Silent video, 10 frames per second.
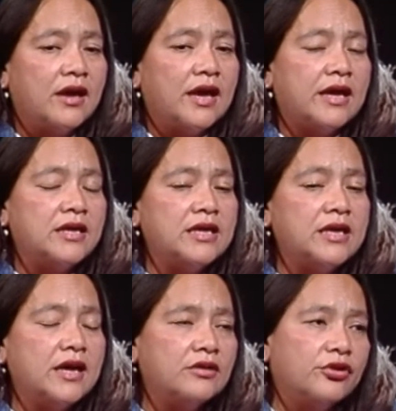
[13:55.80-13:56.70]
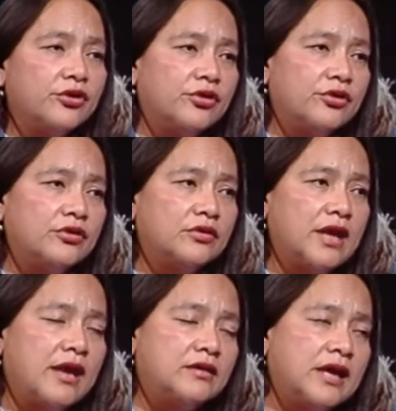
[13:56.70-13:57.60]
And he had heard,
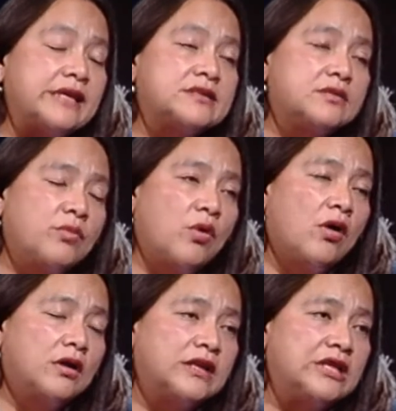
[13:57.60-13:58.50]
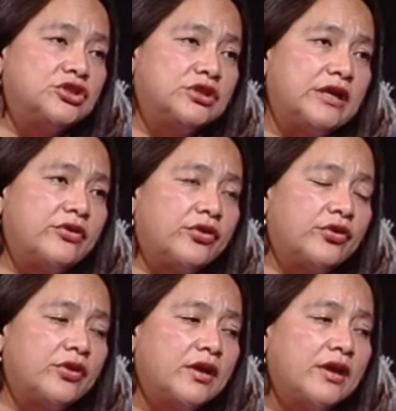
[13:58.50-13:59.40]
and as the Mohawk Nation had
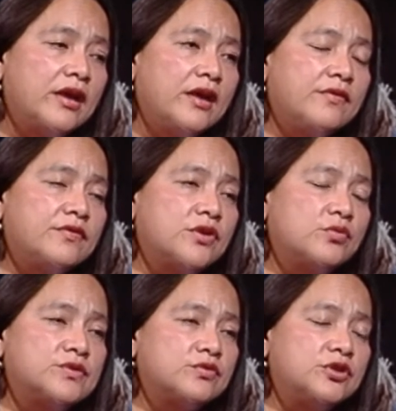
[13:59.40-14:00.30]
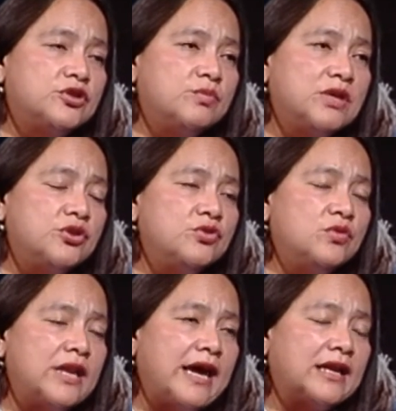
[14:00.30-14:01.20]
heard, that there was going to be a new
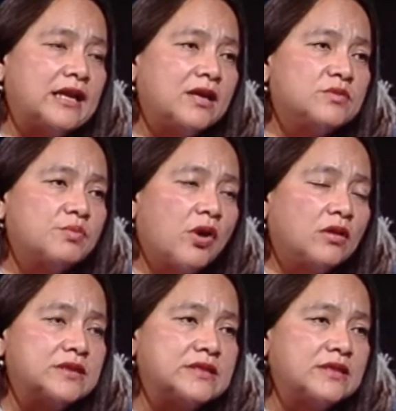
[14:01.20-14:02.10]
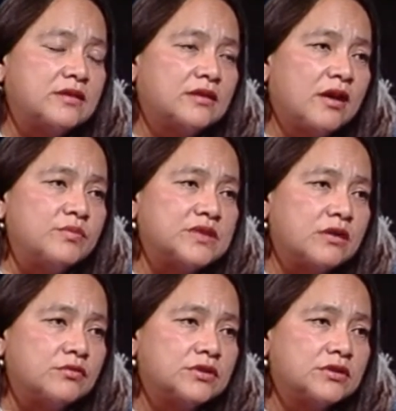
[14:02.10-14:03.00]
land claims policy that comes
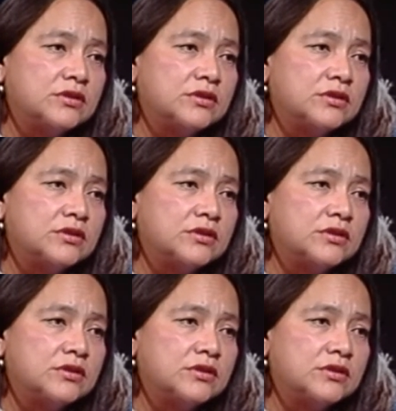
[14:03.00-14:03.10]
out